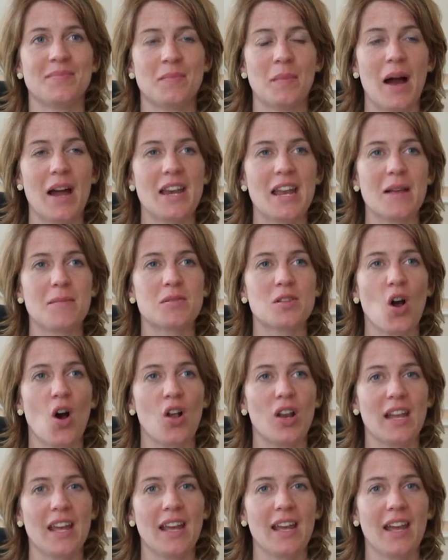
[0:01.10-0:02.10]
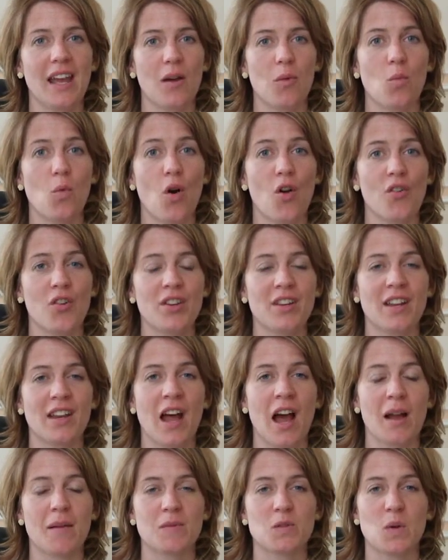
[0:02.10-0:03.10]
My name's Holley Warren and
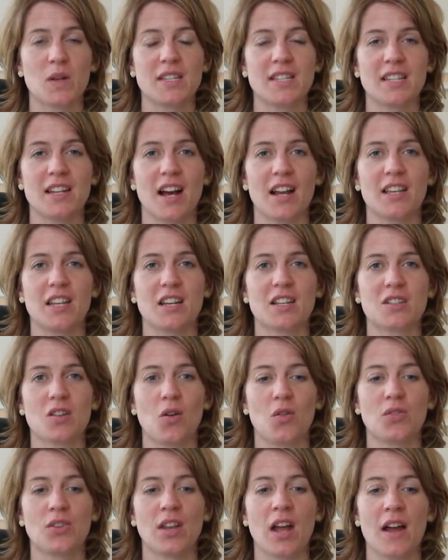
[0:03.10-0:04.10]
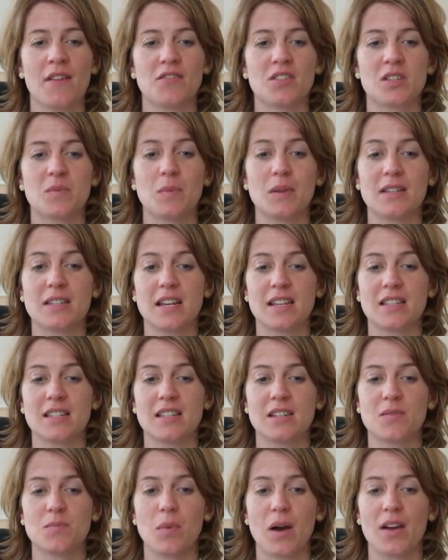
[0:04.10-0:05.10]
I'm 29 years old, and I've just been
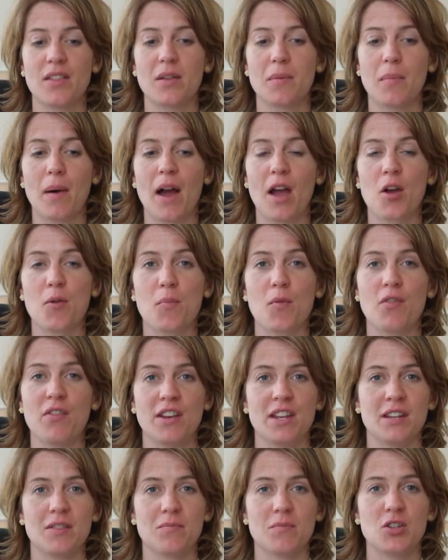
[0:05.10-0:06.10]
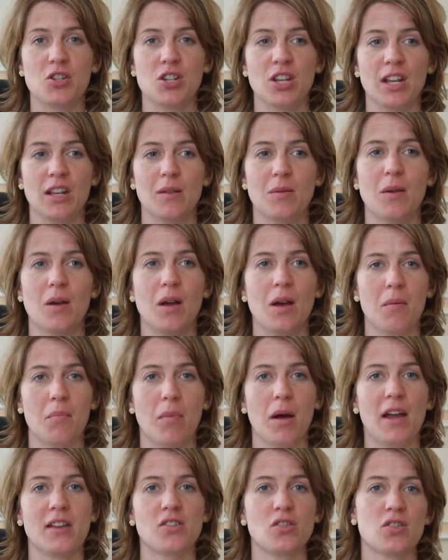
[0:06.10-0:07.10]
tested by the BioMeredian machine
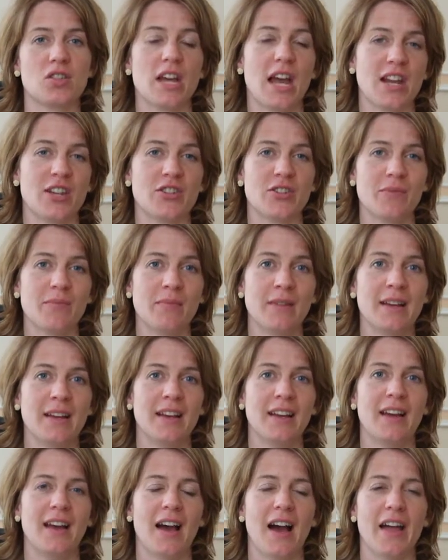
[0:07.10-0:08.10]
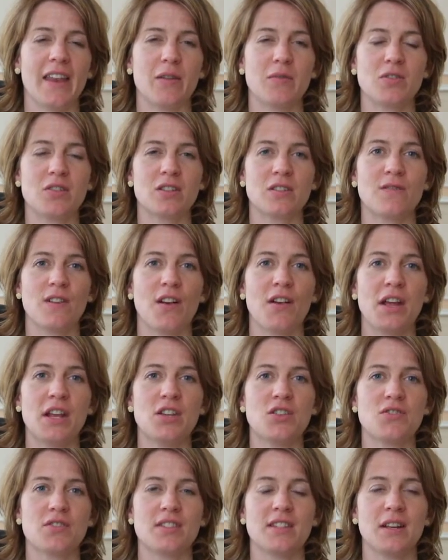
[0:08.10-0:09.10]
by Dr. Hesham, and it was just very
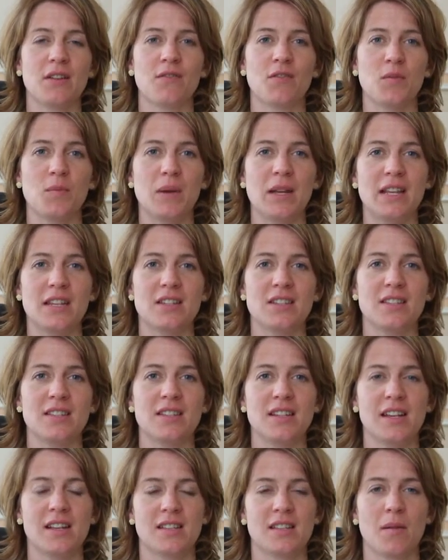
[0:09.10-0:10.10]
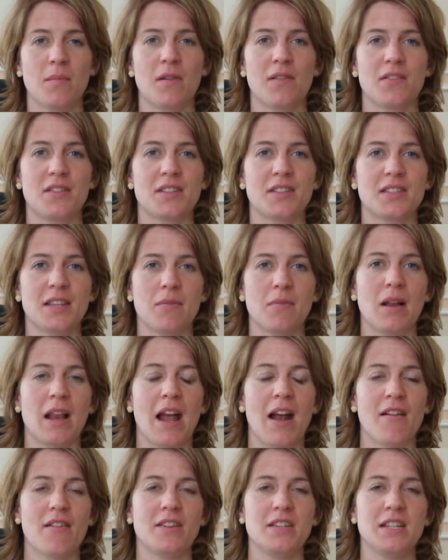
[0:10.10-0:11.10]
interesting for me to see some of the
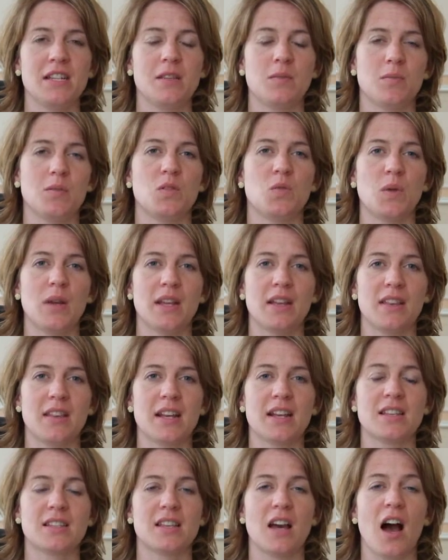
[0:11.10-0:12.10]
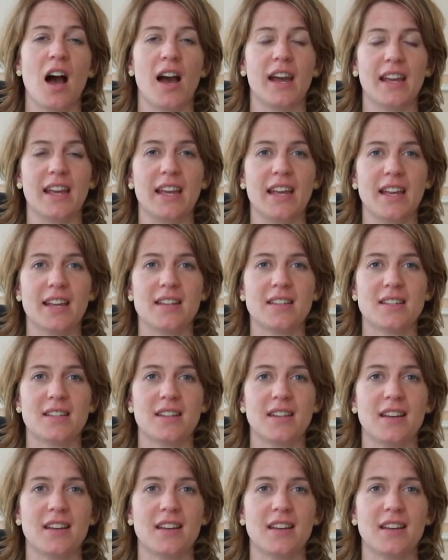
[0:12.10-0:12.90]
similarities between things that I eat